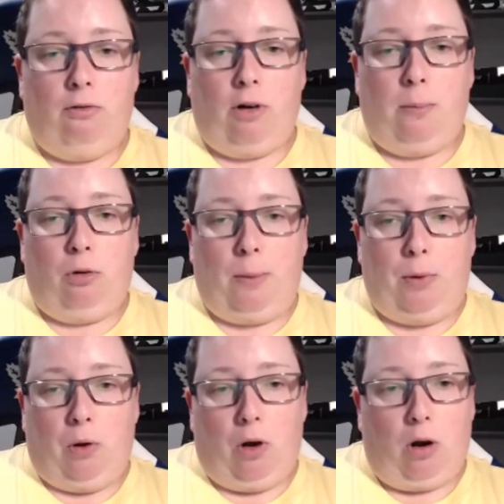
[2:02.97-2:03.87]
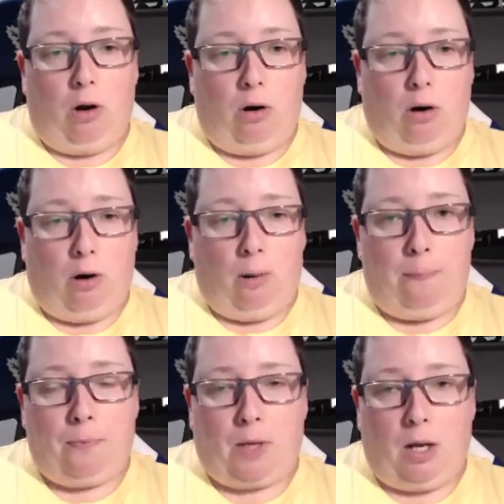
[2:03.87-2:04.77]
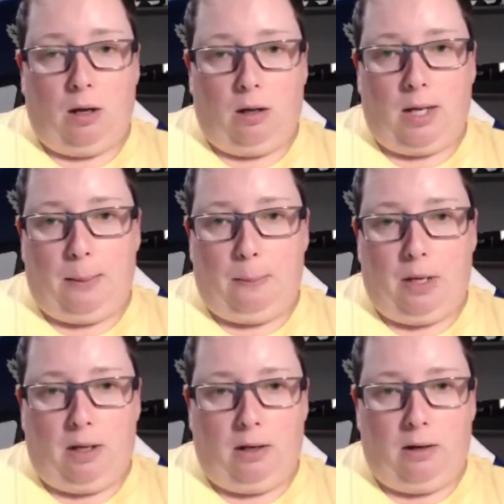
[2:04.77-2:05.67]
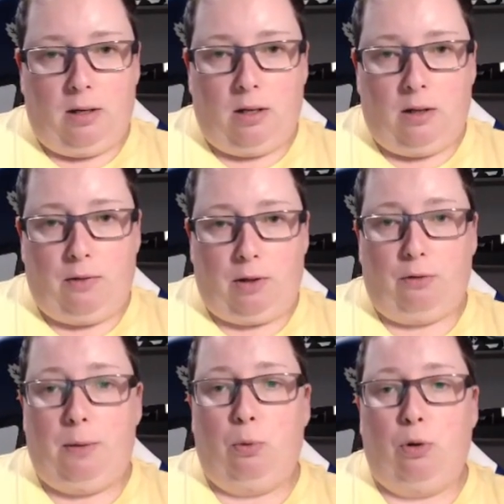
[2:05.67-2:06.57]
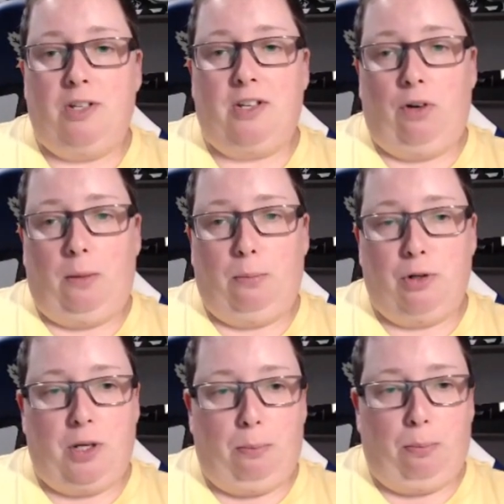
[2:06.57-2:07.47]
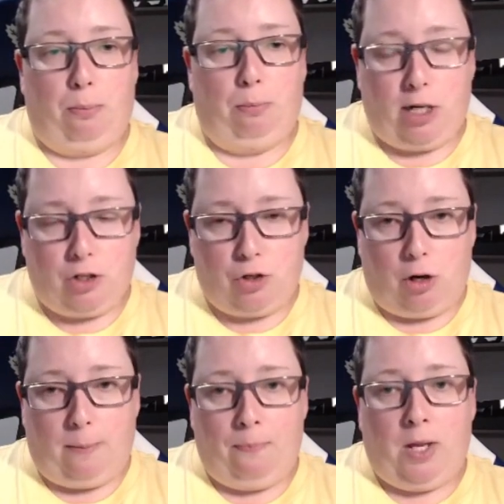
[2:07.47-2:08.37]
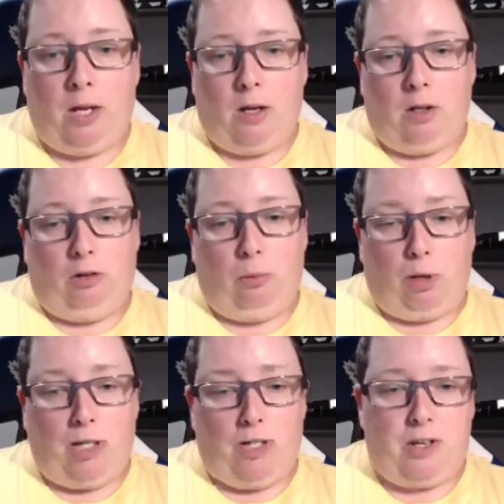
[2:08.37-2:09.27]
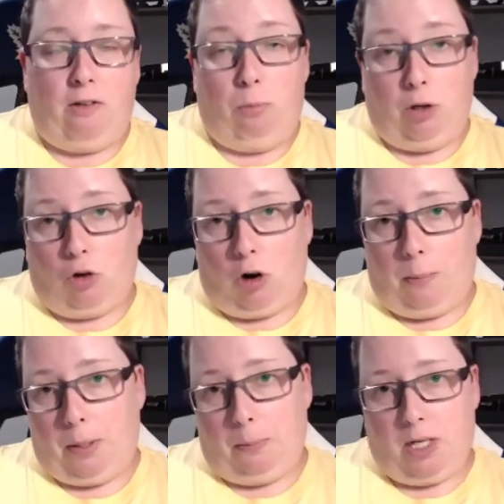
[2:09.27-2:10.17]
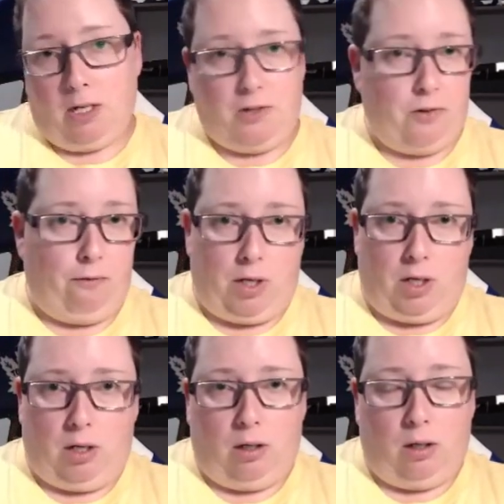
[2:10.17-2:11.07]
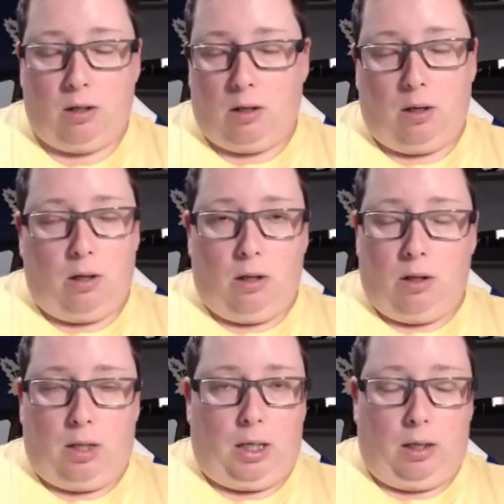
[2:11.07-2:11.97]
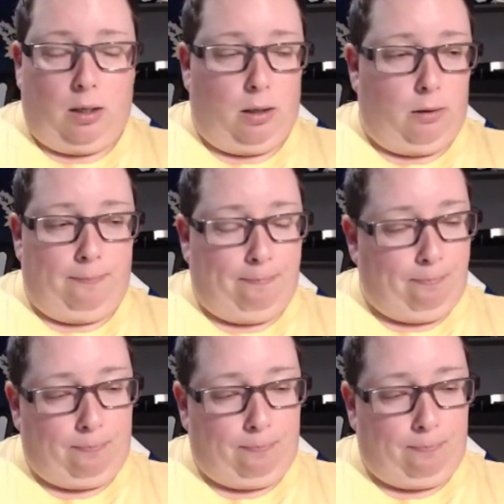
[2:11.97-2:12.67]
from crypto.com uh, amid the 3.79% price drop. So prices have been dropping because of the uh, the uh,